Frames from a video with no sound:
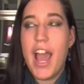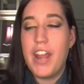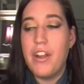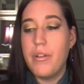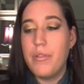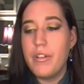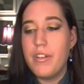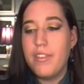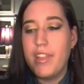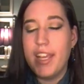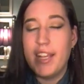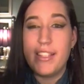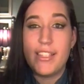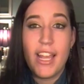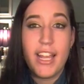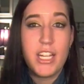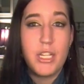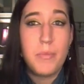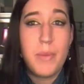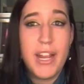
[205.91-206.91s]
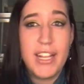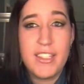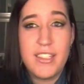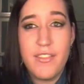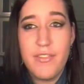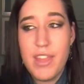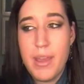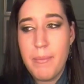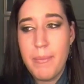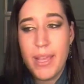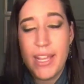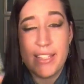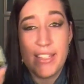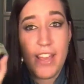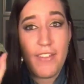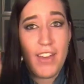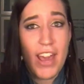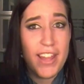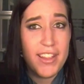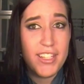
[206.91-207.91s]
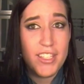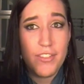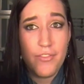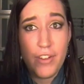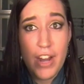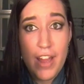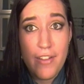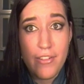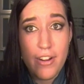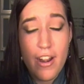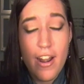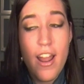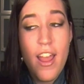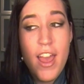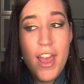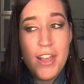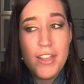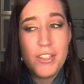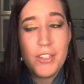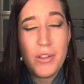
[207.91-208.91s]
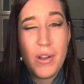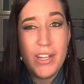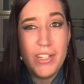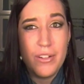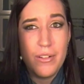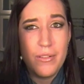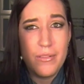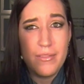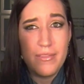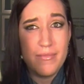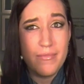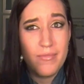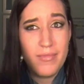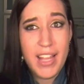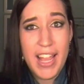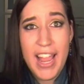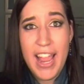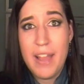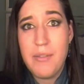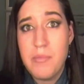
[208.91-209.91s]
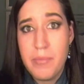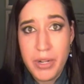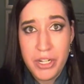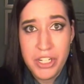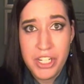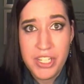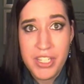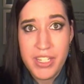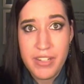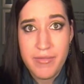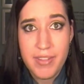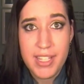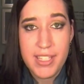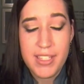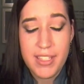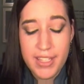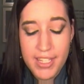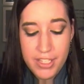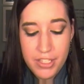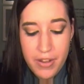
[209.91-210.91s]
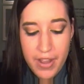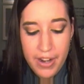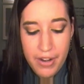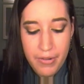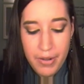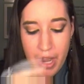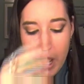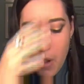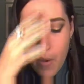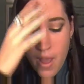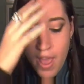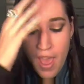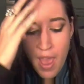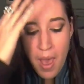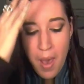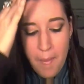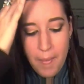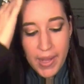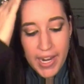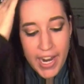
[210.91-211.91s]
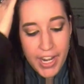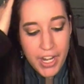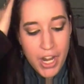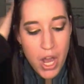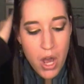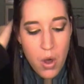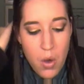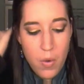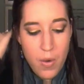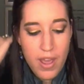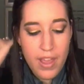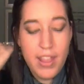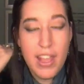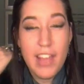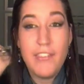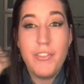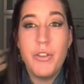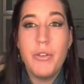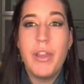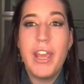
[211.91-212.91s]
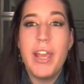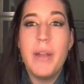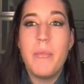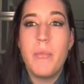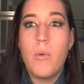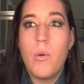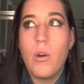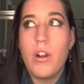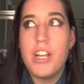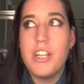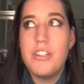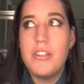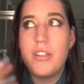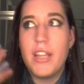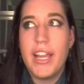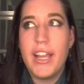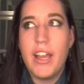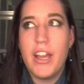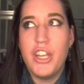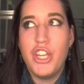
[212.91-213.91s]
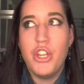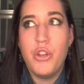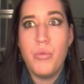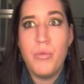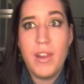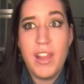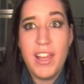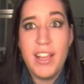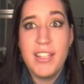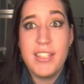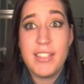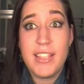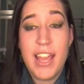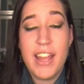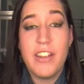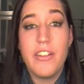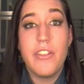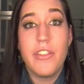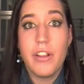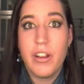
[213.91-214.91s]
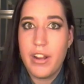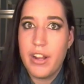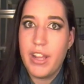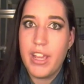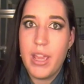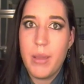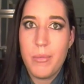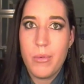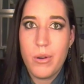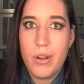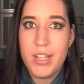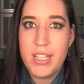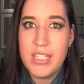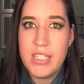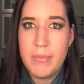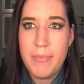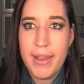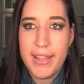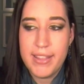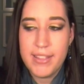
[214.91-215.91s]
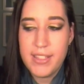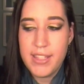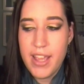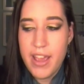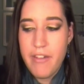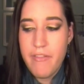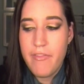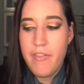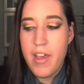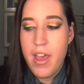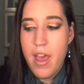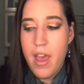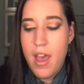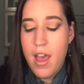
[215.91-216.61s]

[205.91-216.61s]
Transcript: don't know the exact price of them because I've had this forever, so I haven't purchased it recently, so I don't know, but I know if you get more into like a unique scent, they're gonna get more expensive.